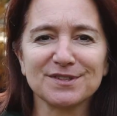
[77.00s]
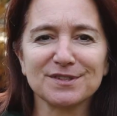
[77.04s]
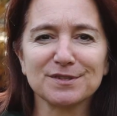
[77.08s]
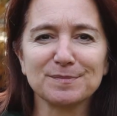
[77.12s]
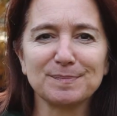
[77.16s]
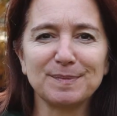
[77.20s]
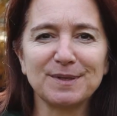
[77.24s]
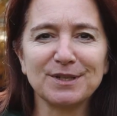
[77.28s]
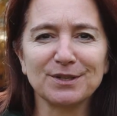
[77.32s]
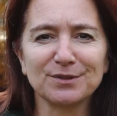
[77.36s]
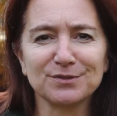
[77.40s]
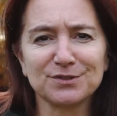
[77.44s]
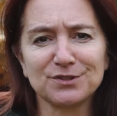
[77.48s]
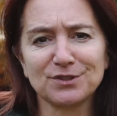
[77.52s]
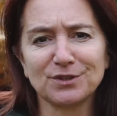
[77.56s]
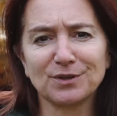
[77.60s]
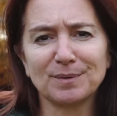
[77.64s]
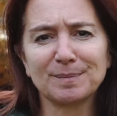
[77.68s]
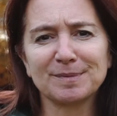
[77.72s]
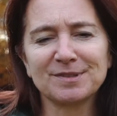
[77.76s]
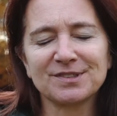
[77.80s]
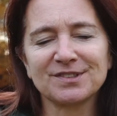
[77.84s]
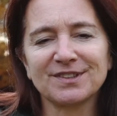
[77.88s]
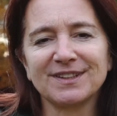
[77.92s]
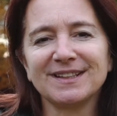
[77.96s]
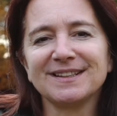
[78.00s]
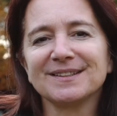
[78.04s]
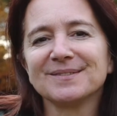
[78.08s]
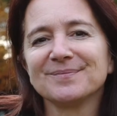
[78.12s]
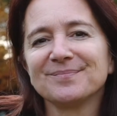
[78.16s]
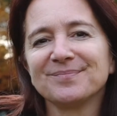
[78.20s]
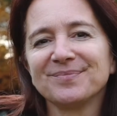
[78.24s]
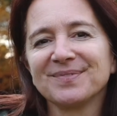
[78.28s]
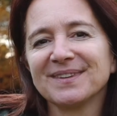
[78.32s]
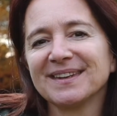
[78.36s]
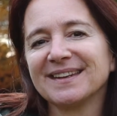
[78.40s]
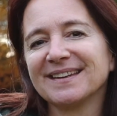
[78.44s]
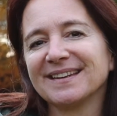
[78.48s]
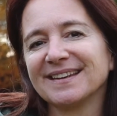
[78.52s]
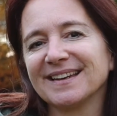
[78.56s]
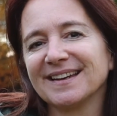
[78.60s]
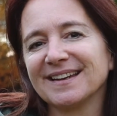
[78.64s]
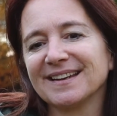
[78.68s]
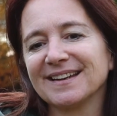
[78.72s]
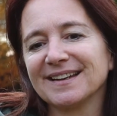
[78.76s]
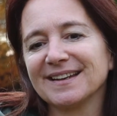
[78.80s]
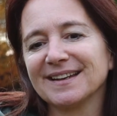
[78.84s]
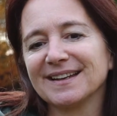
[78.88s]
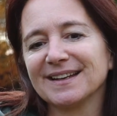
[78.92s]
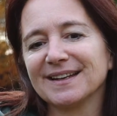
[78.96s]
this biogeometry
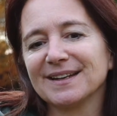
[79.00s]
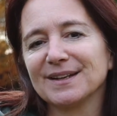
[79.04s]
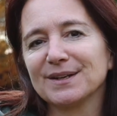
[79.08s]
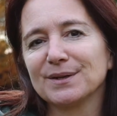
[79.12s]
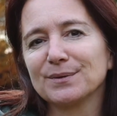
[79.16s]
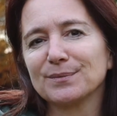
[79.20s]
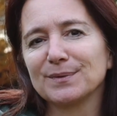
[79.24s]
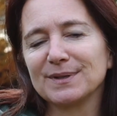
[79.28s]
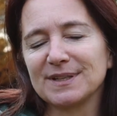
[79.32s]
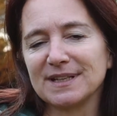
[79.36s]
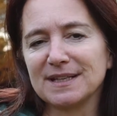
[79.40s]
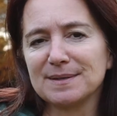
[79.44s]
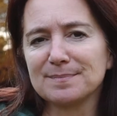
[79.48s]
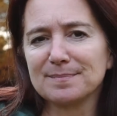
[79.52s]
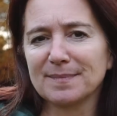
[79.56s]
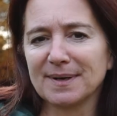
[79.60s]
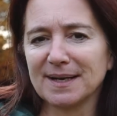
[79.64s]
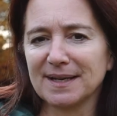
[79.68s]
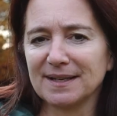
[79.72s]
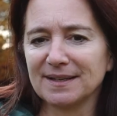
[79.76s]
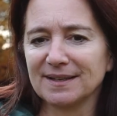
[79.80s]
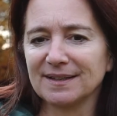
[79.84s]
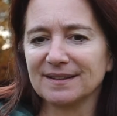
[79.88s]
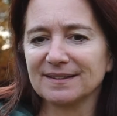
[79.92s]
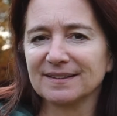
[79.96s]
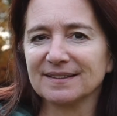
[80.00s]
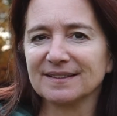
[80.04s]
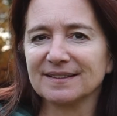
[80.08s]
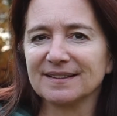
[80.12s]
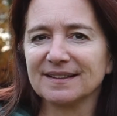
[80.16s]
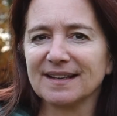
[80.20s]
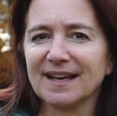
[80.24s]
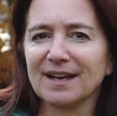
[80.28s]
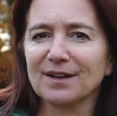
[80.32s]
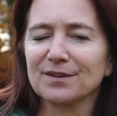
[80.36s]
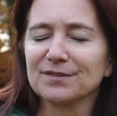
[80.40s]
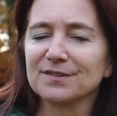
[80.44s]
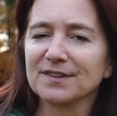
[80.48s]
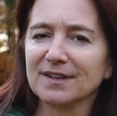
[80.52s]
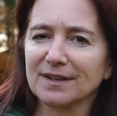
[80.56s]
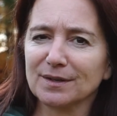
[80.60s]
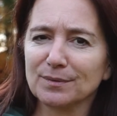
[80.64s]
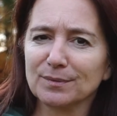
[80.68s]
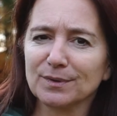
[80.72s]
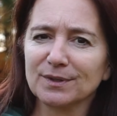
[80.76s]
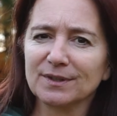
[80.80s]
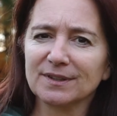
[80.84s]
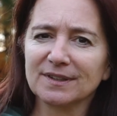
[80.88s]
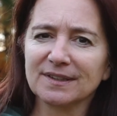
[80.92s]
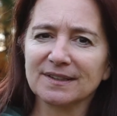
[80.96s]
within my
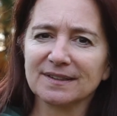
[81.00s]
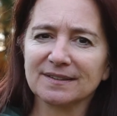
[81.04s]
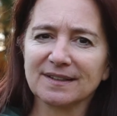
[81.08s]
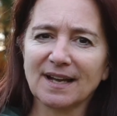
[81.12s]
healthcare work.